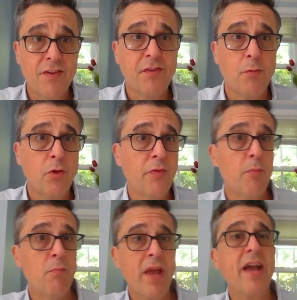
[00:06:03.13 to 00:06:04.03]
visible
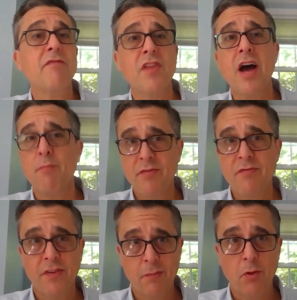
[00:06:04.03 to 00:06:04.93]
that may have not been
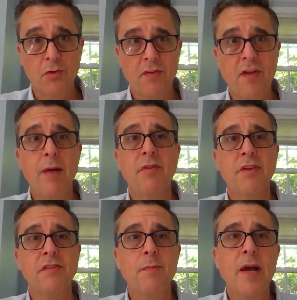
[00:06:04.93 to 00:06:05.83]
visible at the time of the
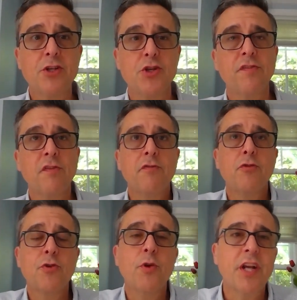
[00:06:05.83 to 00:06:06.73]
inspection. So if
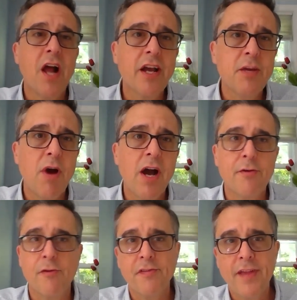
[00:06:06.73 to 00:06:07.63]
you're doing an occupied
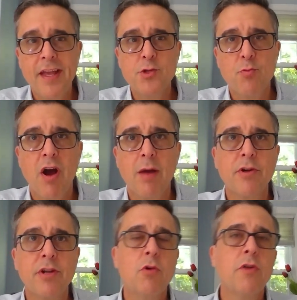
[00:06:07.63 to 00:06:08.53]
or a staged
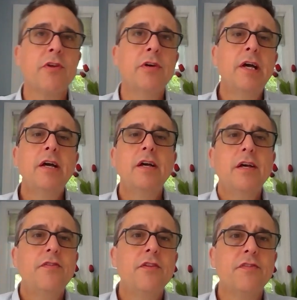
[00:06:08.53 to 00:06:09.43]
property, well,
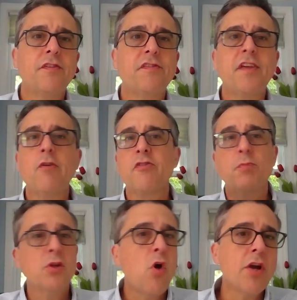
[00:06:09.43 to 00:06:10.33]
the seller's
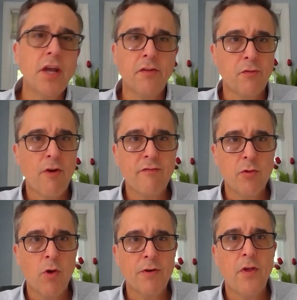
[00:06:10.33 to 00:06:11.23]
belongings are
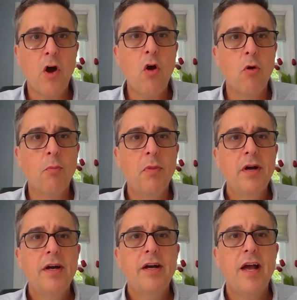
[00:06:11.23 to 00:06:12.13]
everywhere in the home,
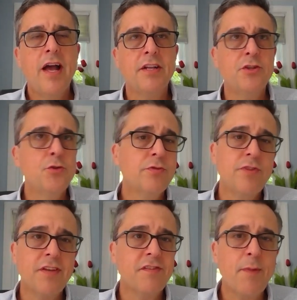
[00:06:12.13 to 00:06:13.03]
and
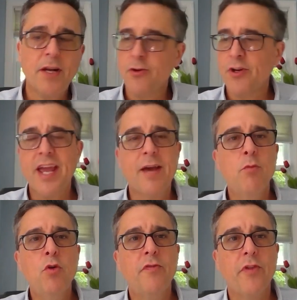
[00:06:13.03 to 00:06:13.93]
the inspector can't
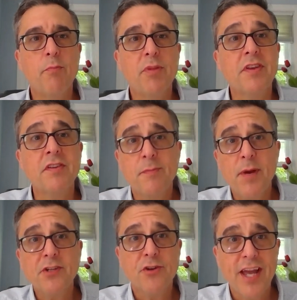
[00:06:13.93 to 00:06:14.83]
move them, but the
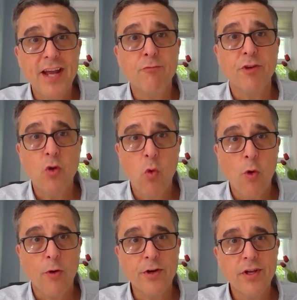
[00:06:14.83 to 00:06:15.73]
inspector can
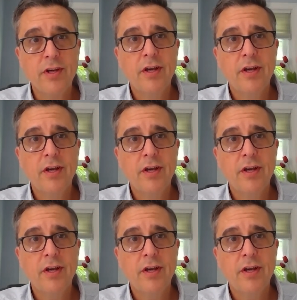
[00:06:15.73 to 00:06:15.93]
record